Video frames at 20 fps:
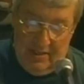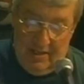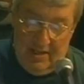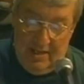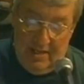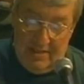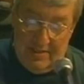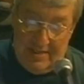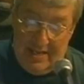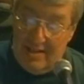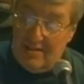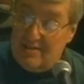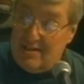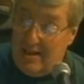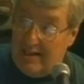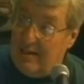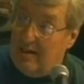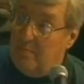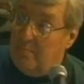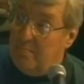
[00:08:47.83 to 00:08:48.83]
Sounds
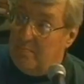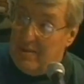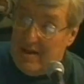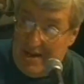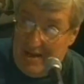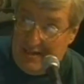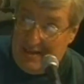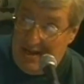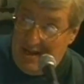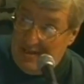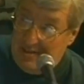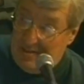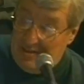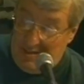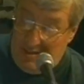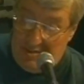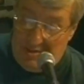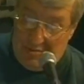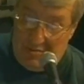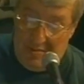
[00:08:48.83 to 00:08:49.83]
like a bad case of
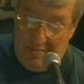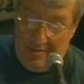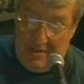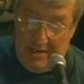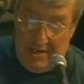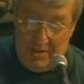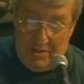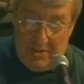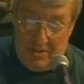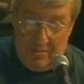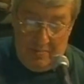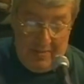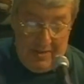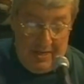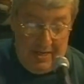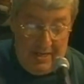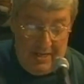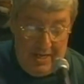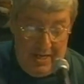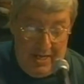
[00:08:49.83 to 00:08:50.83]
discrimination to
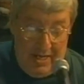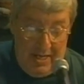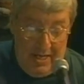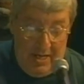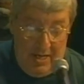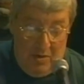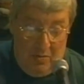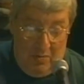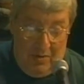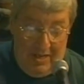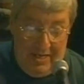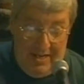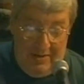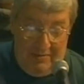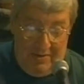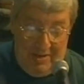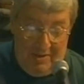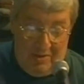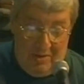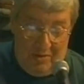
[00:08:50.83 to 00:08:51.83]
me. One
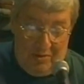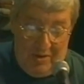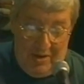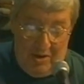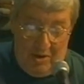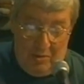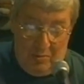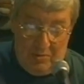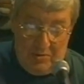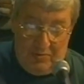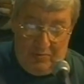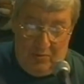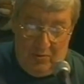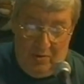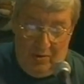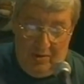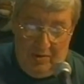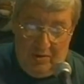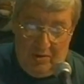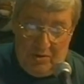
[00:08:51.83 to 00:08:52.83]
evening, the theater was
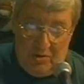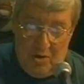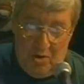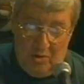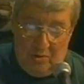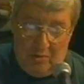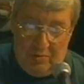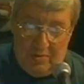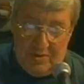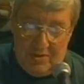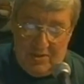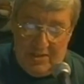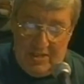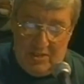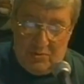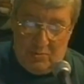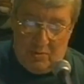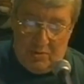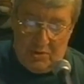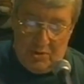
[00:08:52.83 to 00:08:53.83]
full and the total
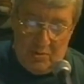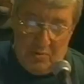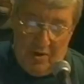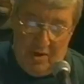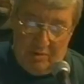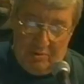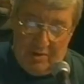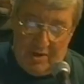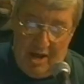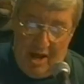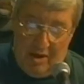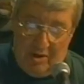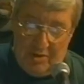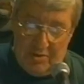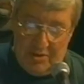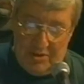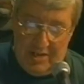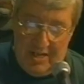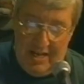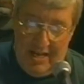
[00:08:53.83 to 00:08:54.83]
receipts were
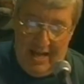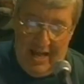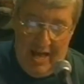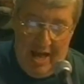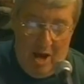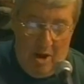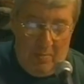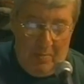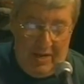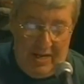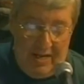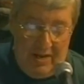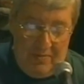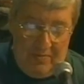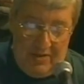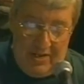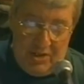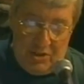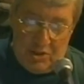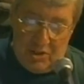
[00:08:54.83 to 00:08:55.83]
$200. How many of
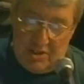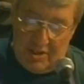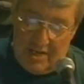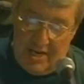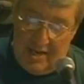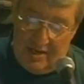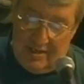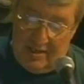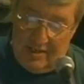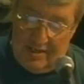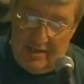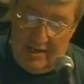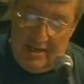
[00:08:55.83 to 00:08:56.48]
each attended?